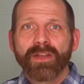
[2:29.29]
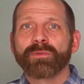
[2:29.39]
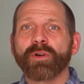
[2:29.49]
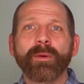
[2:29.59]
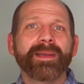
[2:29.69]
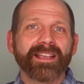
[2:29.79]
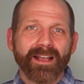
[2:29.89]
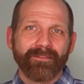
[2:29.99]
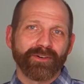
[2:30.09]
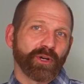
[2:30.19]
Roman
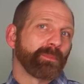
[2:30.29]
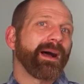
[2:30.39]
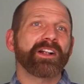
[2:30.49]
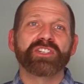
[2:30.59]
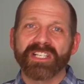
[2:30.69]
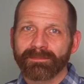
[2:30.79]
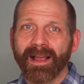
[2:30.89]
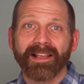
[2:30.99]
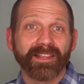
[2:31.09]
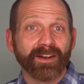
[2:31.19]
governor Pontius
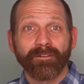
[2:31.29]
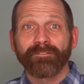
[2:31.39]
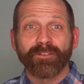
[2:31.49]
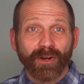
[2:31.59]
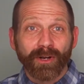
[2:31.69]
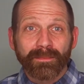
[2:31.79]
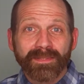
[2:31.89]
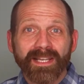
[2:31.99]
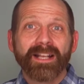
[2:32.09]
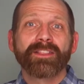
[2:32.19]
Pilate affirmed